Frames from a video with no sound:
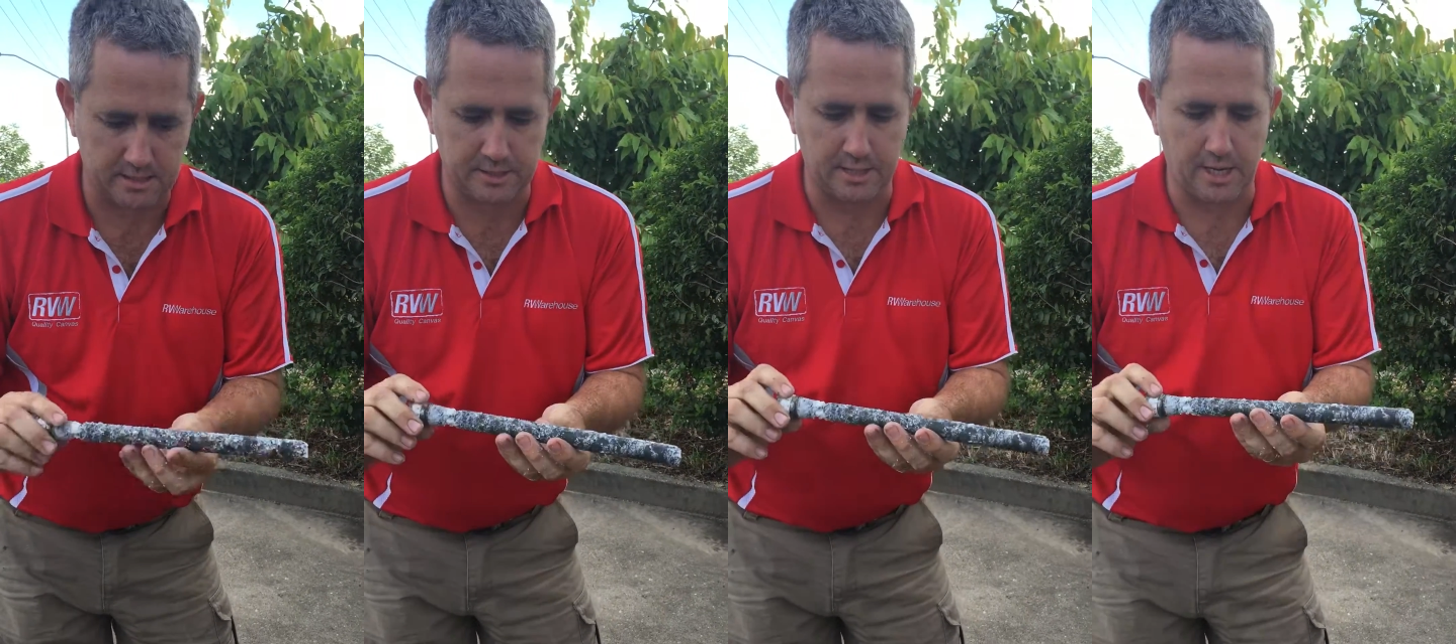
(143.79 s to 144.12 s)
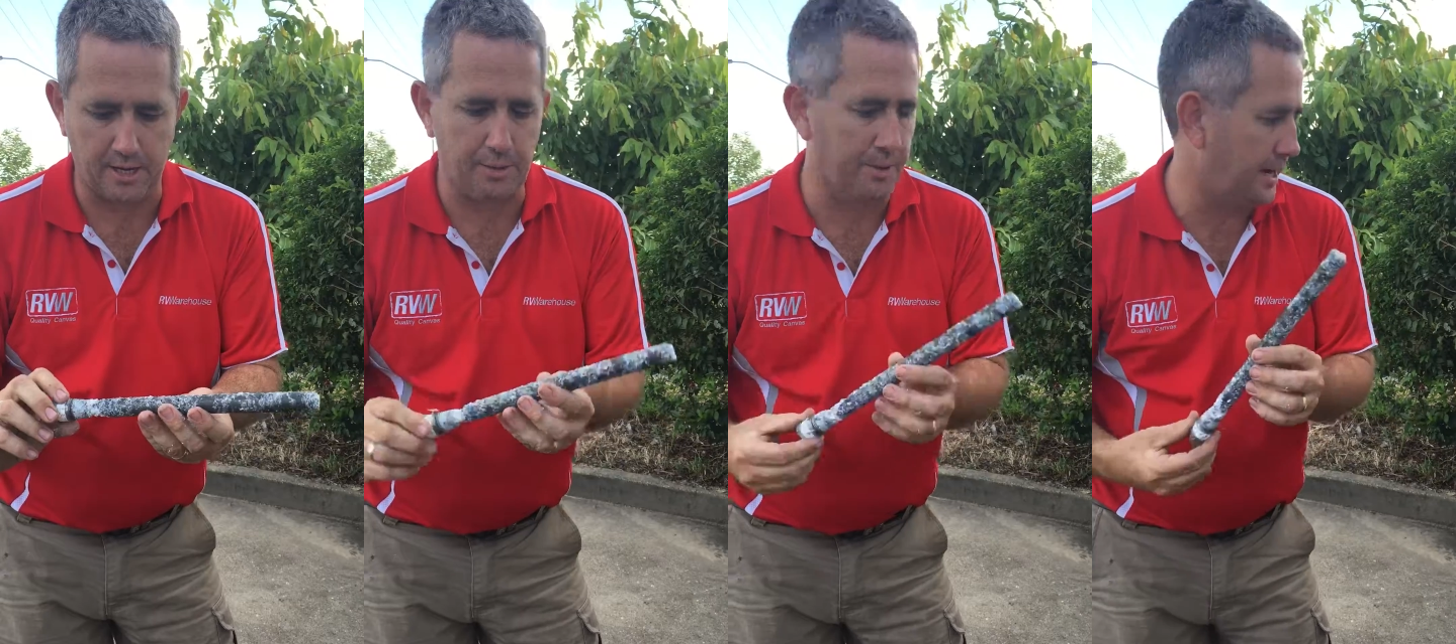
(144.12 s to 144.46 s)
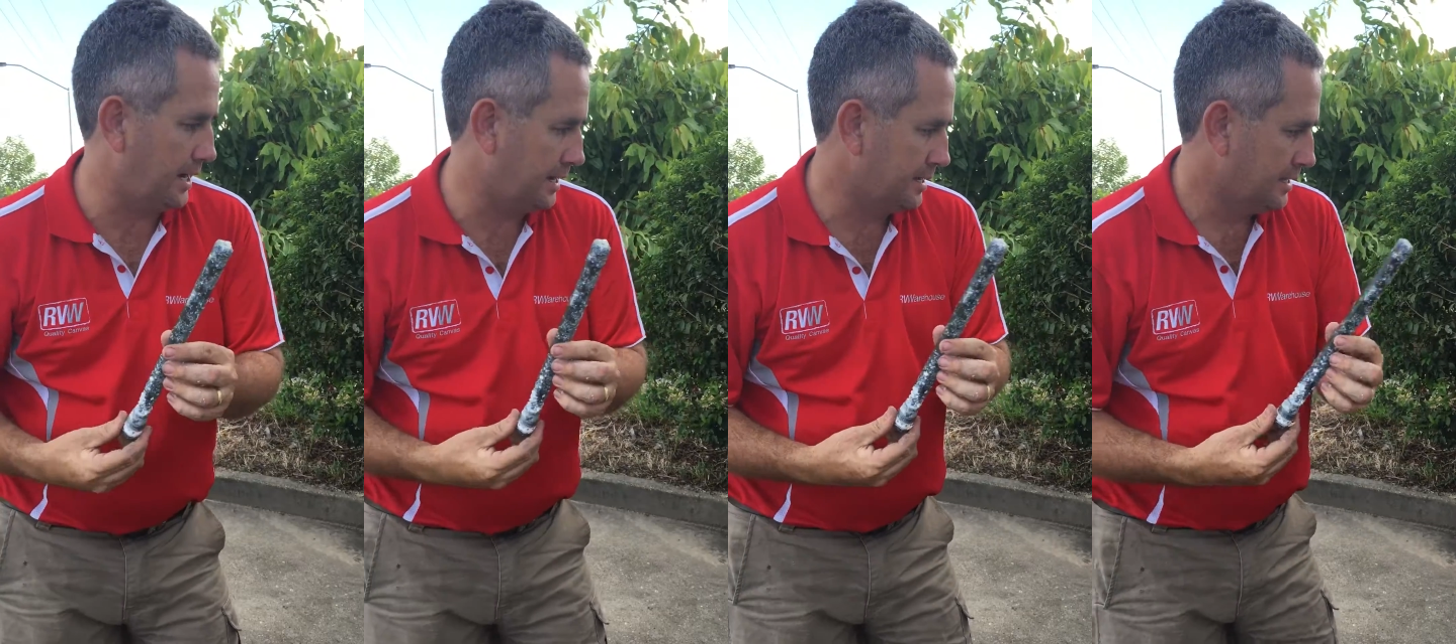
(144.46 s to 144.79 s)
So
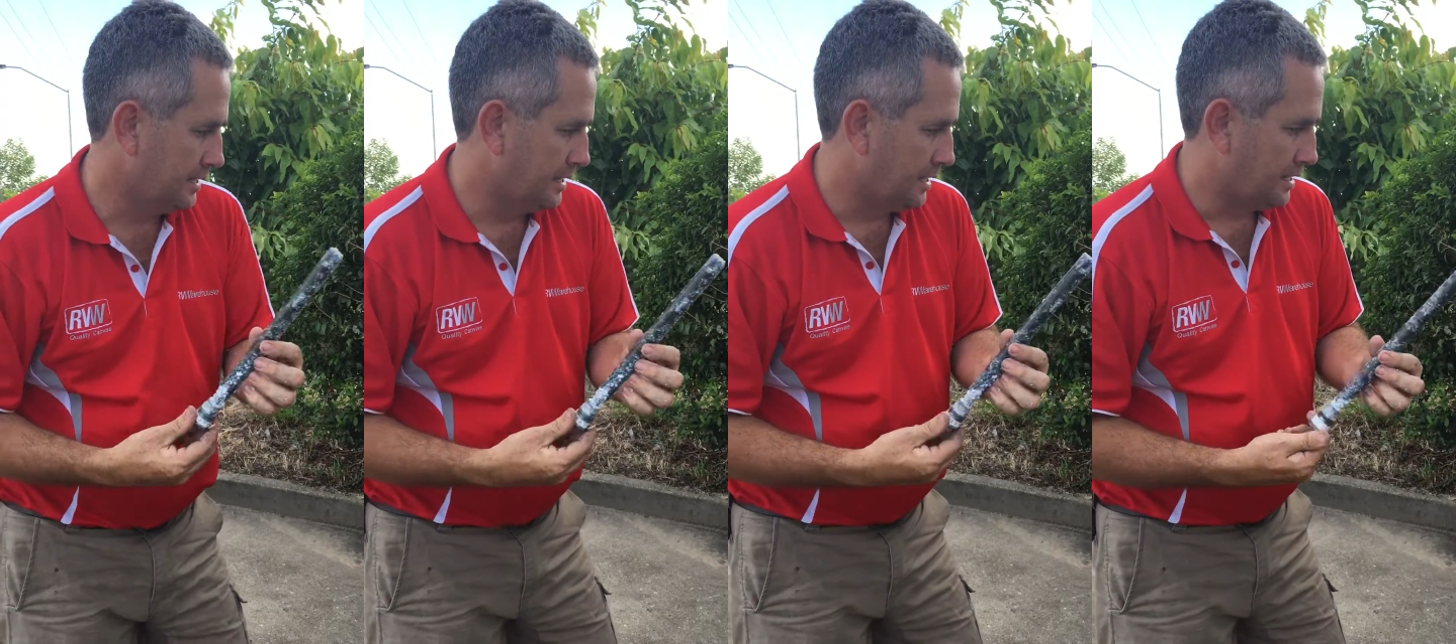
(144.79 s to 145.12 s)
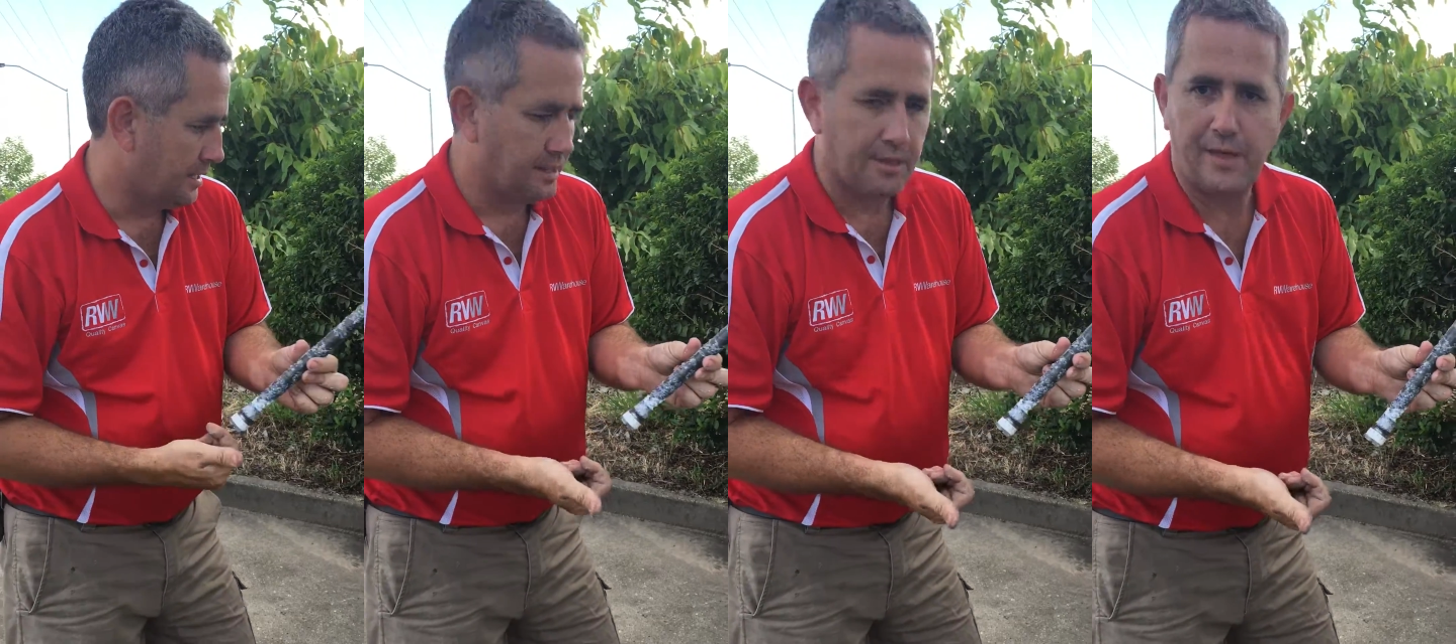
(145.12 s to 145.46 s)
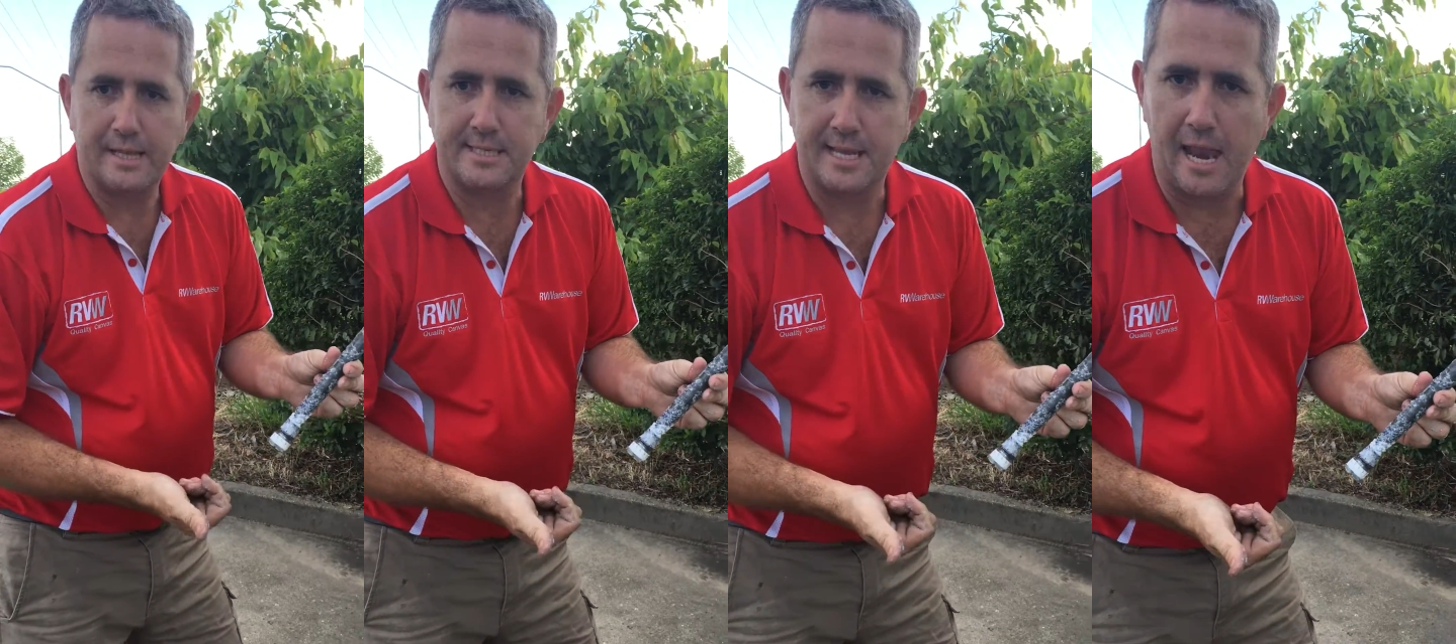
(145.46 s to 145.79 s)

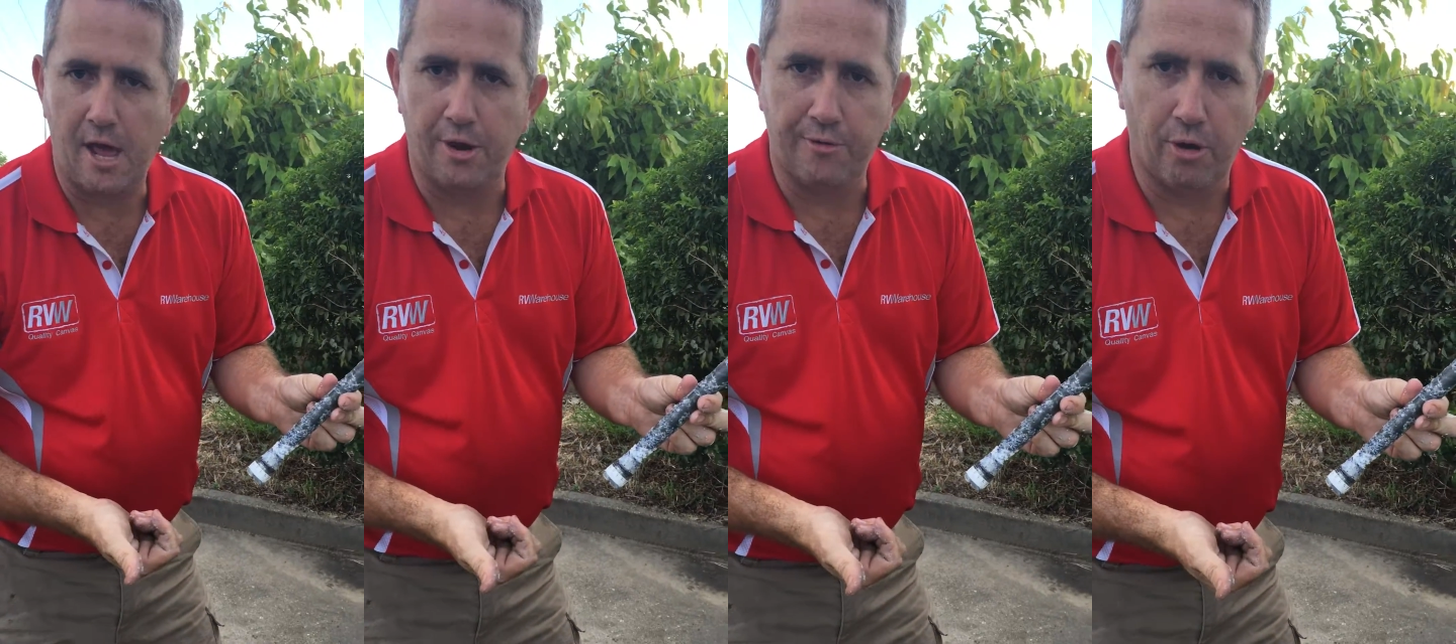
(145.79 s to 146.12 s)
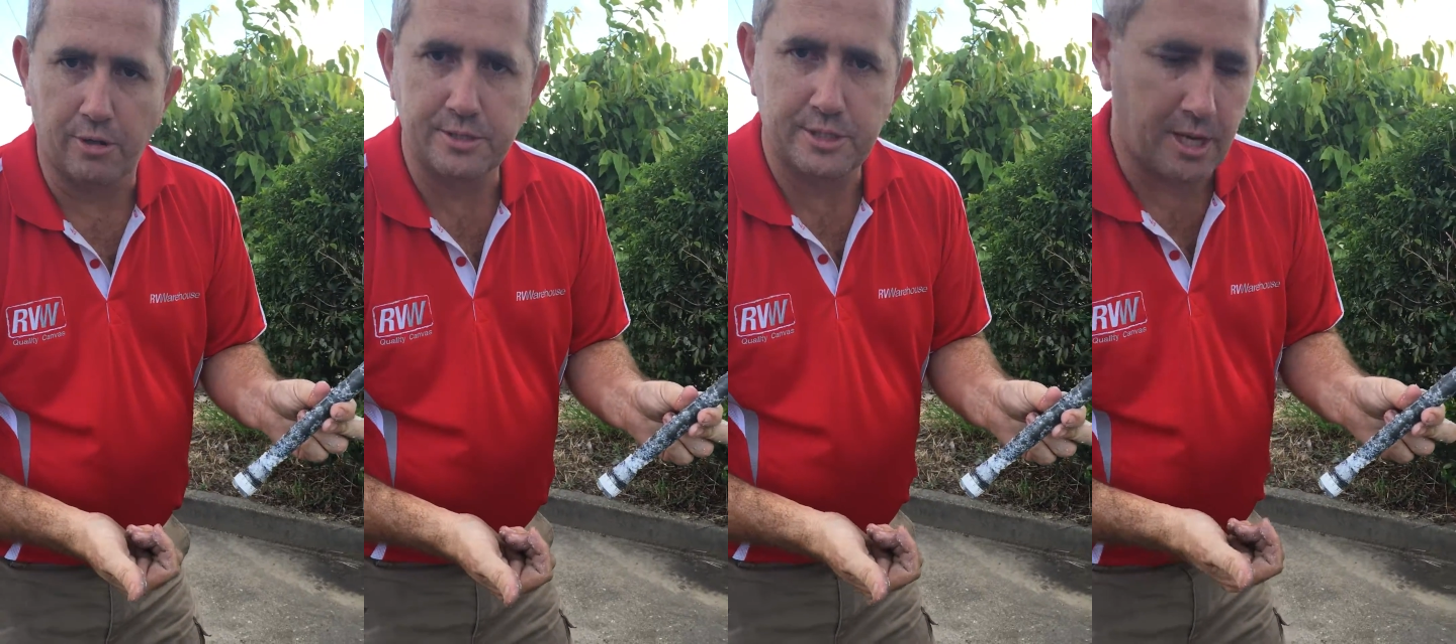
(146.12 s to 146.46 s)
that's an anode rod.